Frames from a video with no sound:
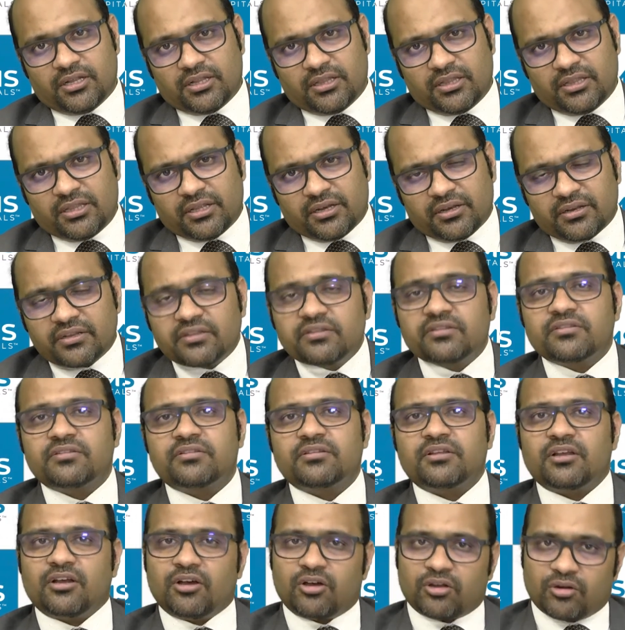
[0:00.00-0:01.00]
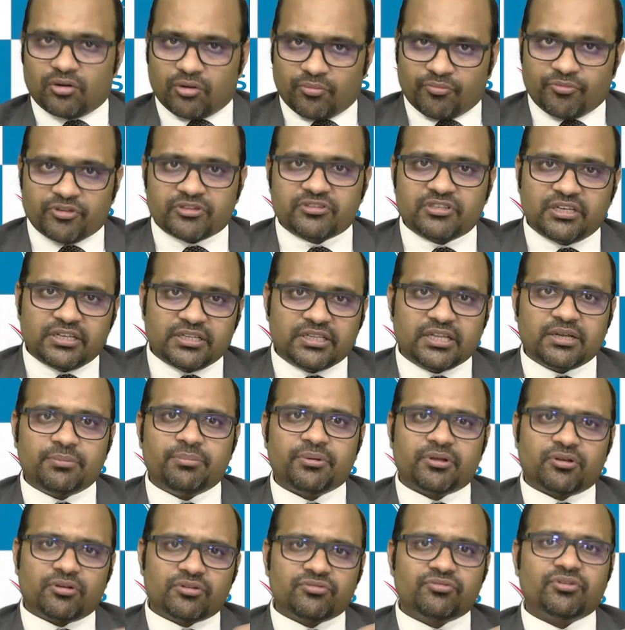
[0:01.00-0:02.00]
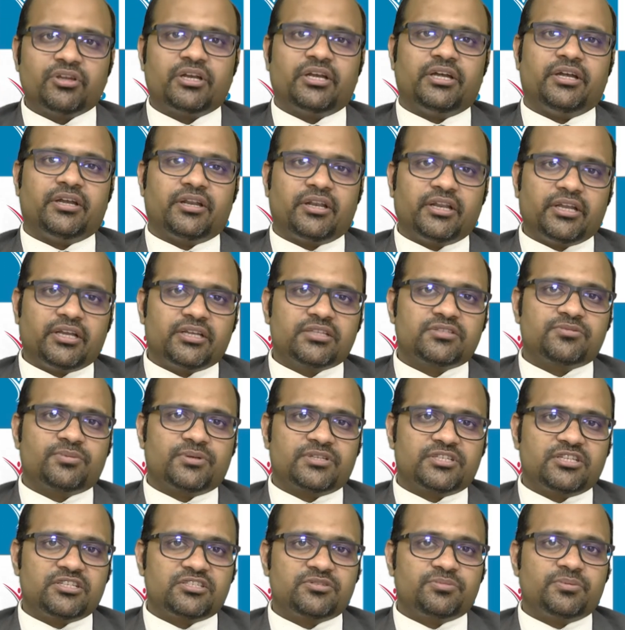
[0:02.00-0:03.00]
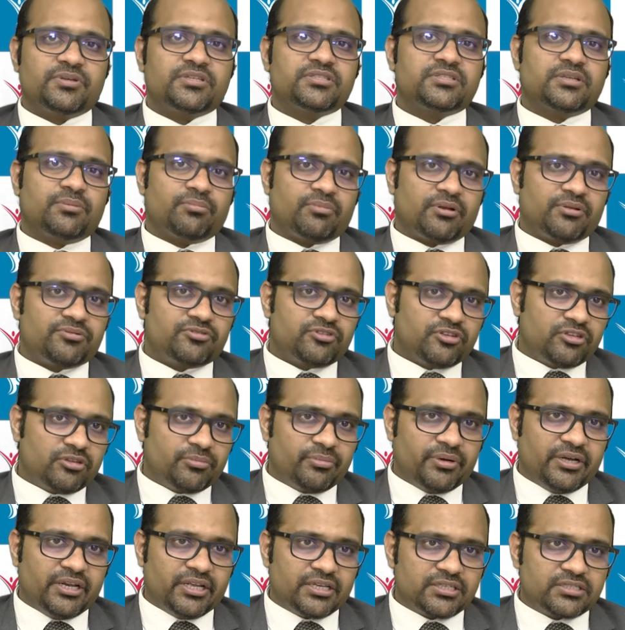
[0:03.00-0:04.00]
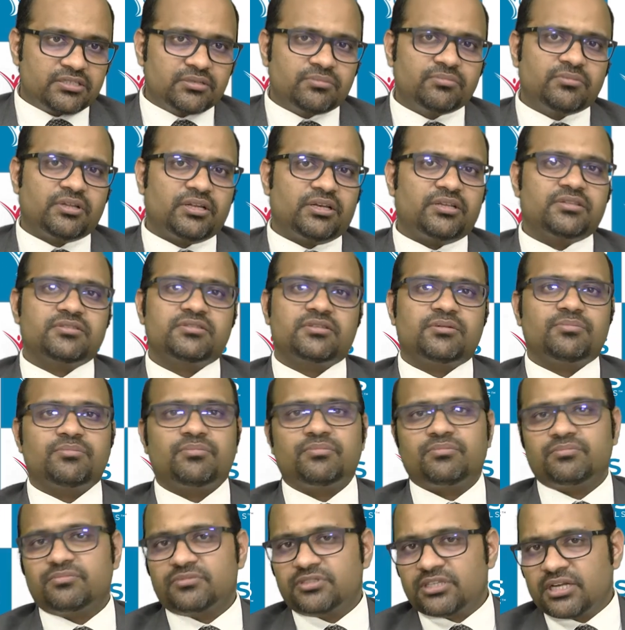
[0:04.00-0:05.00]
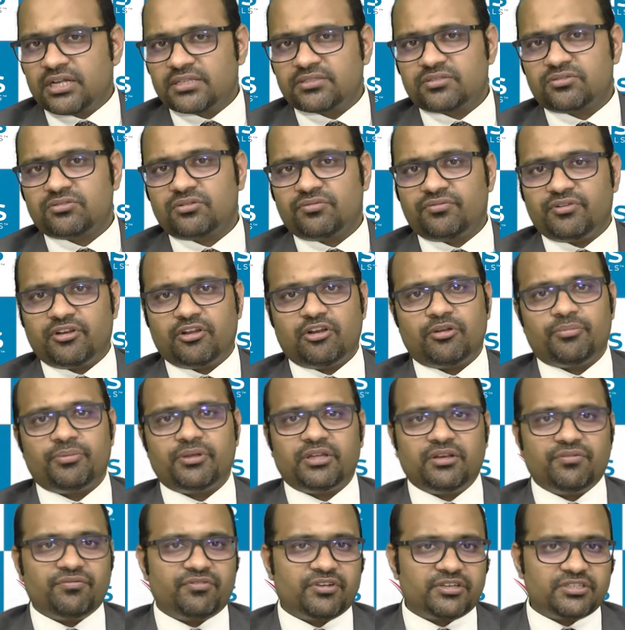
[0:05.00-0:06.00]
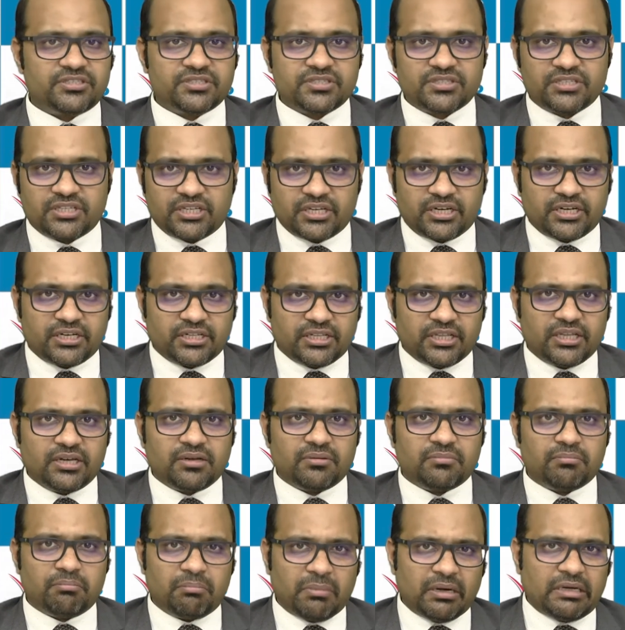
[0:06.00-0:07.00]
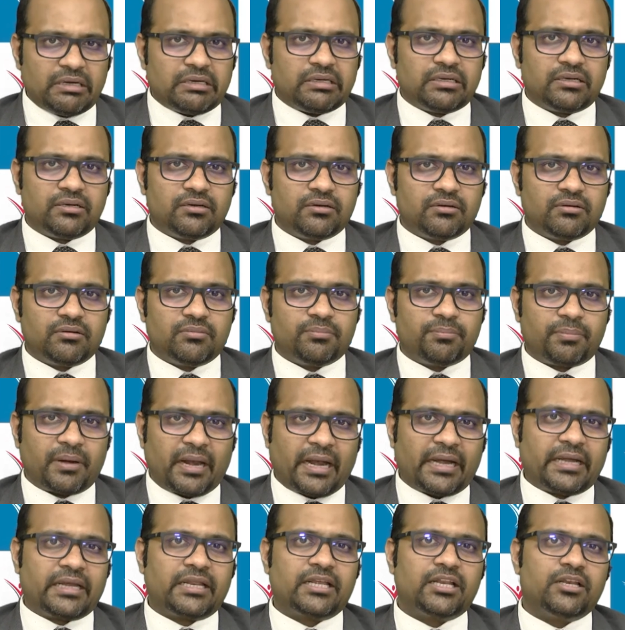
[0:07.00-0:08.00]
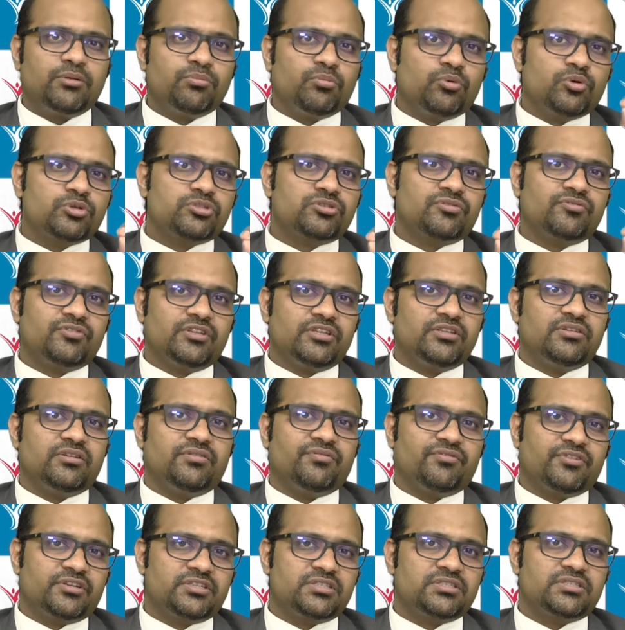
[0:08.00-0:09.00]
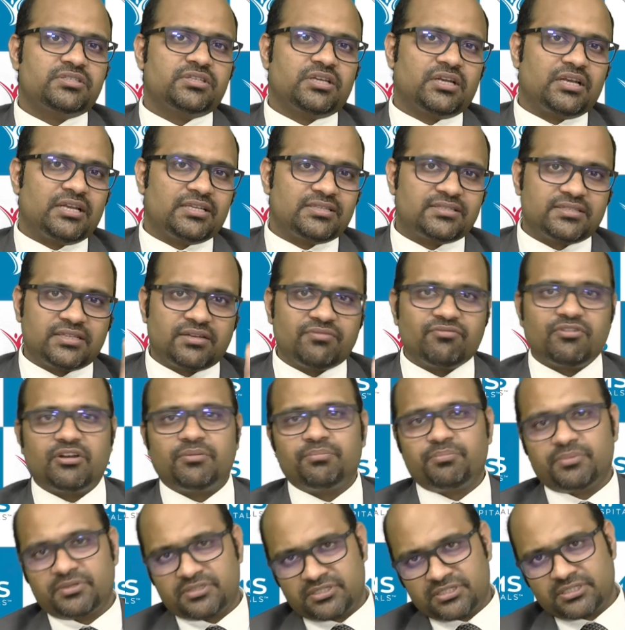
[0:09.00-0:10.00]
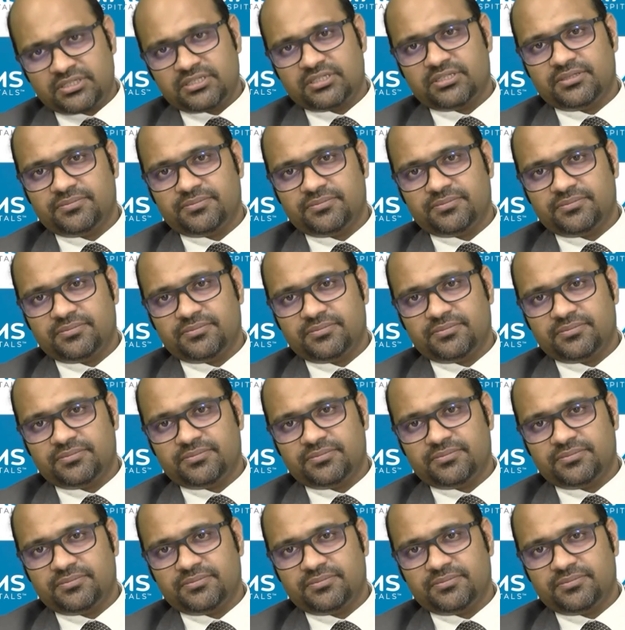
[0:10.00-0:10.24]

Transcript: The risks are obviously there because we are entering a special space. Sometimes in the mediastinum, there is some chances of developing infections here and there. But practically most of these infections are less than 1%.